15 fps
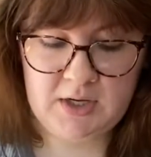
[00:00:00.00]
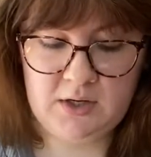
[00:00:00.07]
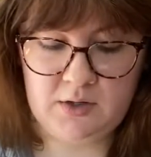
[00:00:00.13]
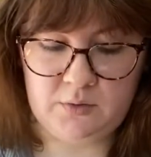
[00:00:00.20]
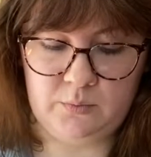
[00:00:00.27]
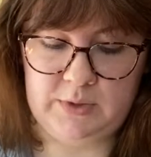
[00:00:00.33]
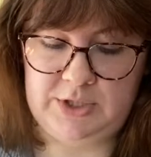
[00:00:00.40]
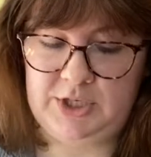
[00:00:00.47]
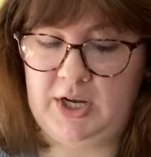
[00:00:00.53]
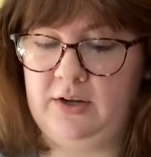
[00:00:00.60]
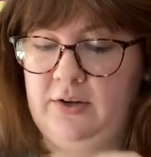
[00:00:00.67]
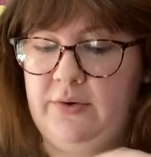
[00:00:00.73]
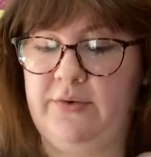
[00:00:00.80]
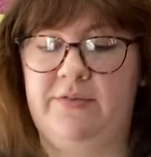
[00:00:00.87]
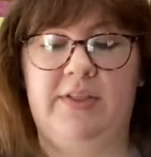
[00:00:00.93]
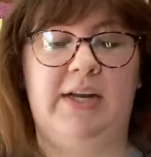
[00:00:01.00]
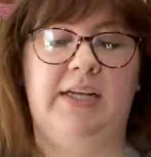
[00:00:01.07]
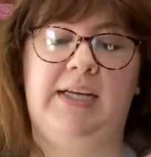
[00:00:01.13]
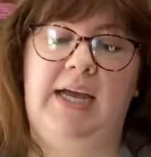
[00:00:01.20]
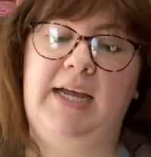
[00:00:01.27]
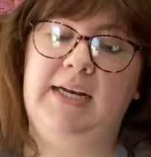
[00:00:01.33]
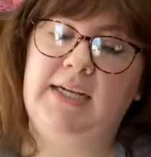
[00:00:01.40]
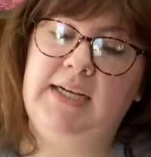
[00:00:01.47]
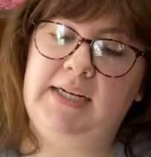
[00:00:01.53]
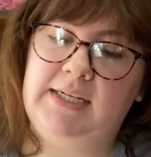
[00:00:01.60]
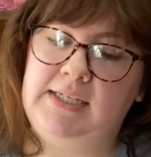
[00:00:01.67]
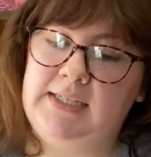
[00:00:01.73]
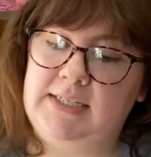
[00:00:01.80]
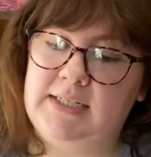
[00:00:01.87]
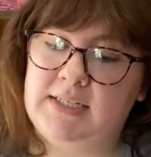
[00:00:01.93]
which I'll go over that again. It
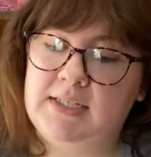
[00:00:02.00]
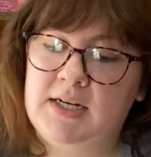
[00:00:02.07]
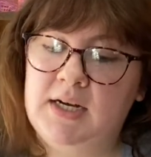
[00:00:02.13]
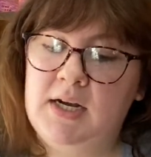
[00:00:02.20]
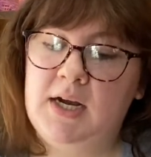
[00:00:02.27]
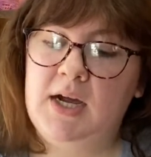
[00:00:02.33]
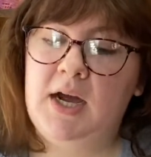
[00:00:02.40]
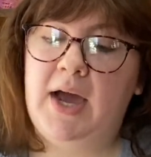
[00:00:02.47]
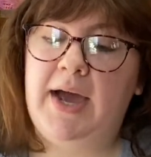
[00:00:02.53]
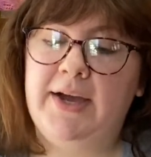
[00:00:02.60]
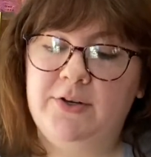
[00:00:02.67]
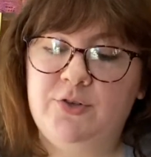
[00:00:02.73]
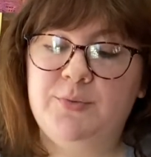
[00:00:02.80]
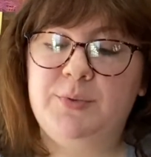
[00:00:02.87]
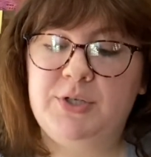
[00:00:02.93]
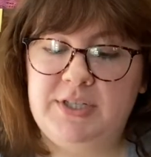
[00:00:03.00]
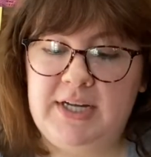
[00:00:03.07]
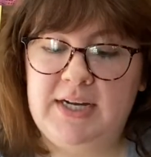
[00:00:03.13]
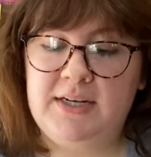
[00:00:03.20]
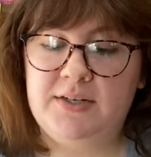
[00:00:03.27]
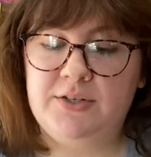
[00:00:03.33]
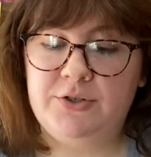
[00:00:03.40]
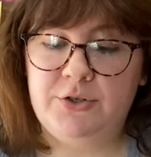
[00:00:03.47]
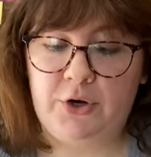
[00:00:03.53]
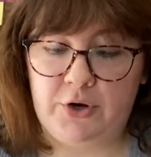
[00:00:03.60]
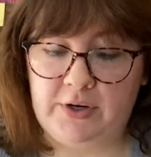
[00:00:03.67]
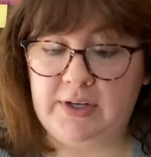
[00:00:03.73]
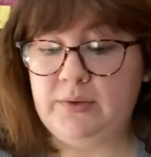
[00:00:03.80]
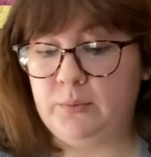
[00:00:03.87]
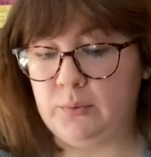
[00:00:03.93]
is 100%
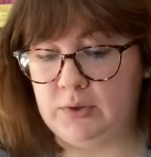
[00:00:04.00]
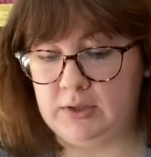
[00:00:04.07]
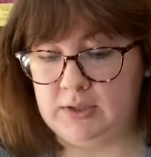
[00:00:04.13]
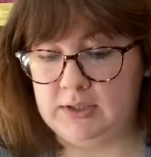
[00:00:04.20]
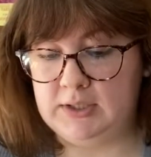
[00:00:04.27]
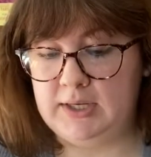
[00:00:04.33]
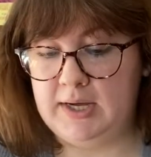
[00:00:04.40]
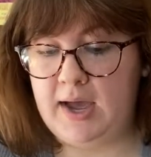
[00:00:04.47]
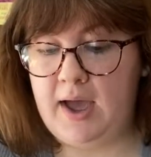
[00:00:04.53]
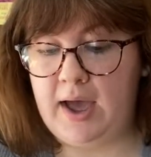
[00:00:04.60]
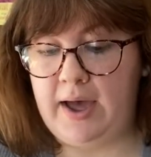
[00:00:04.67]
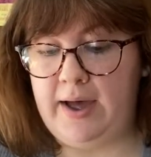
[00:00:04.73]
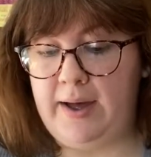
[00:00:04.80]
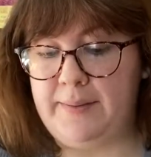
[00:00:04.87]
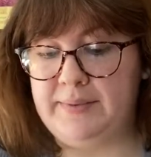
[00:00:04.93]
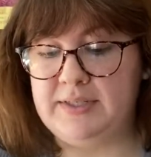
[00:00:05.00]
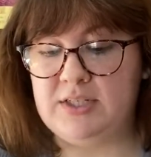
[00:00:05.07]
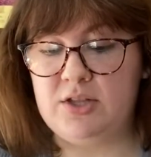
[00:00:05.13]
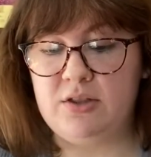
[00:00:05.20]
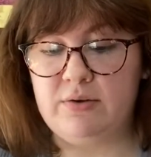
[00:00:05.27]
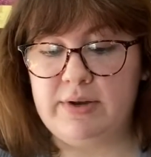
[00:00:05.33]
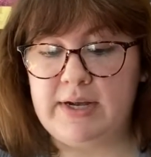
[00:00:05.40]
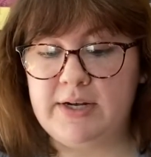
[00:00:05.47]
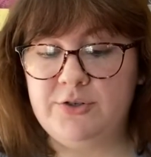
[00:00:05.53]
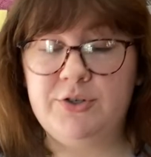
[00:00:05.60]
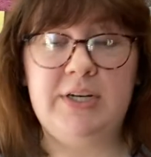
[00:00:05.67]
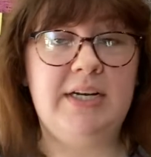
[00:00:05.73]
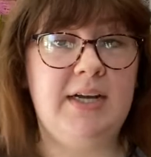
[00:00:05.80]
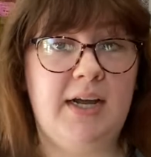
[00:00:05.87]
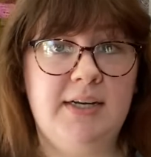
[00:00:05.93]
Targhee wool. It's
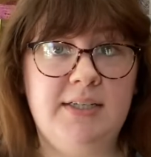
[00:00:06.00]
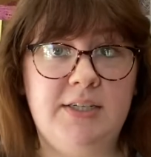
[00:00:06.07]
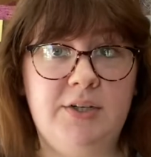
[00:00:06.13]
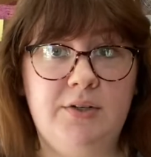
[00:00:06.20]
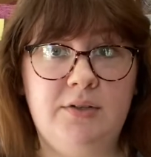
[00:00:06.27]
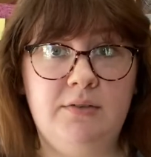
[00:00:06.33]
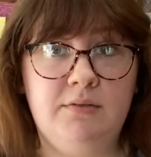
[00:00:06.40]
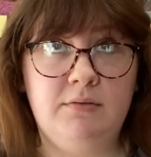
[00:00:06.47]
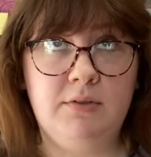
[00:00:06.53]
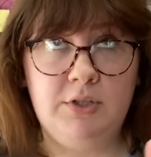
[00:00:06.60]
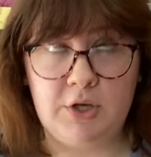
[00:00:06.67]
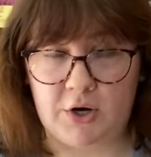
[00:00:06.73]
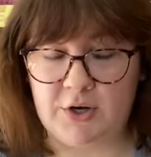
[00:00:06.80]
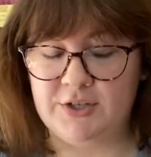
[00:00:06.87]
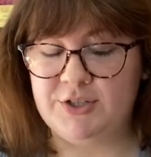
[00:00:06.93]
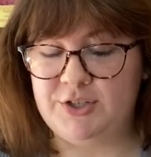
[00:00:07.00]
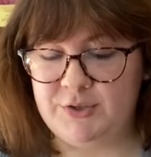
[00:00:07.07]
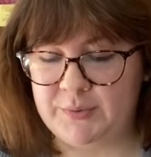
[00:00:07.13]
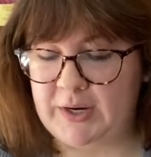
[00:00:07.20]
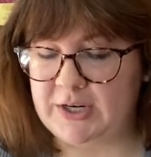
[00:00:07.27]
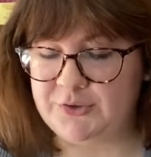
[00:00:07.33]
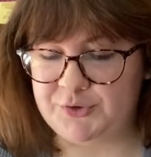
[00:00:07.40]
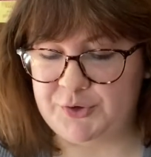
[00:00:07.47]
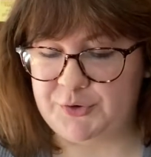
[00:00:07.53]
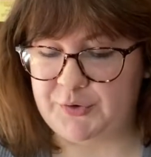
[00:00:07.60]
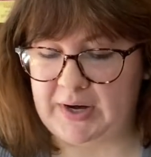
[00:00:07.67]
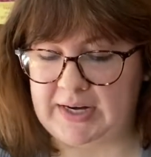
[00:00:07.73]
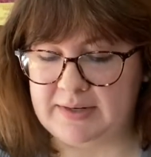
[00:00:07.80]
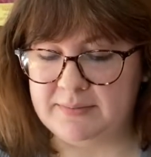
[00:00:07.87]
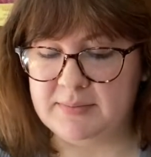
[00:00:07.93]
390 yards to 100
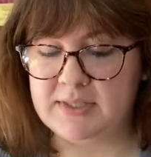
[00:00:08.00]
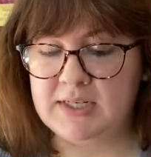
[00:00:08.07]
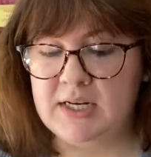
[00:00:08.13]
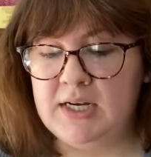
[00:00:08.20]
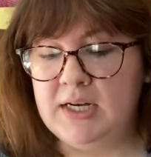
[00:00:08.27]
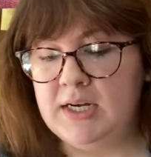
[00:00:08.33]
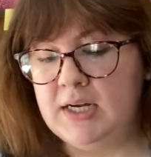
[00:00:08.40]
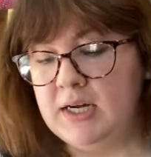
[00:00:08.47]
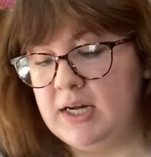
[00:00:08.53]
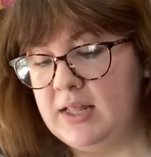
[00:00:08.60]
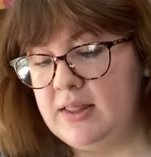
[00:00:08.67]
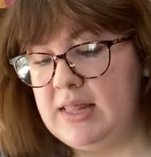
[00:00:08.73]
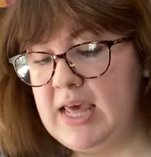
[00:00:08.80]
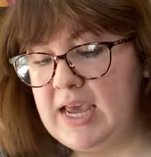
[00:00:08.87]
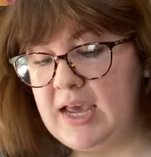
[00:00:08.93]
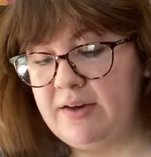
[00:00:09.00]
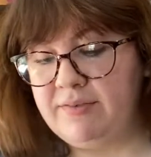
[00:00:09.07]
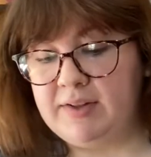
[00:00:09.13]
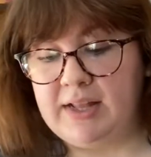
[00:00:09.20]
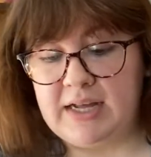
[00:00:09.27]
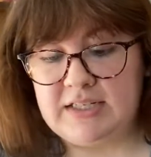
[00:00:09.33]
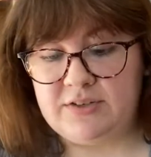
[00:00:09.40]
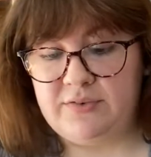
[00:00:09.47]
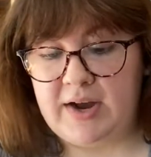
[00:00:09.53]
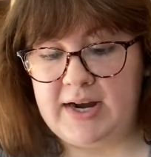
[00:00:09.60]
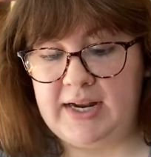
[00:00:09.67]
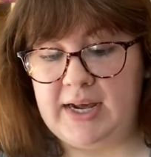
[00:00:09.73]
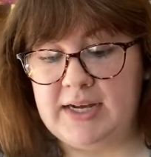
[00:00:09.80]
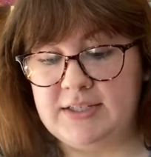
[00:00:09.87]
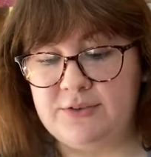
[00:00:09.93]
grams. They have classified
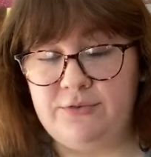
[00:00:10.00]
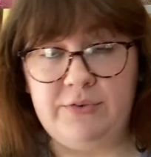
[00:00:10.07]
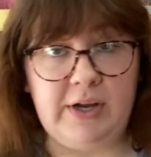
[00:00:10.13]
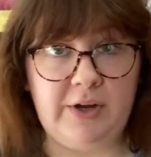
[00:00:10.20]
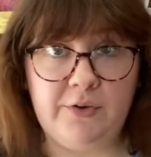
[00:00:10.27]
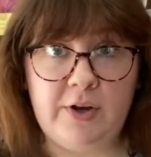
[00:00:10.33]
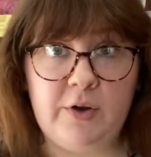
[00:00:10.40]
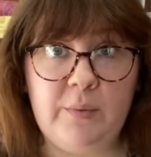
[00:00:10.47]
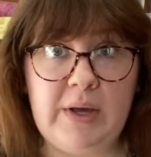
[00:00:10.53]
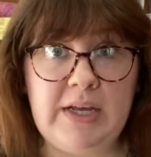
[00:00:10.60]
it as a fingering weight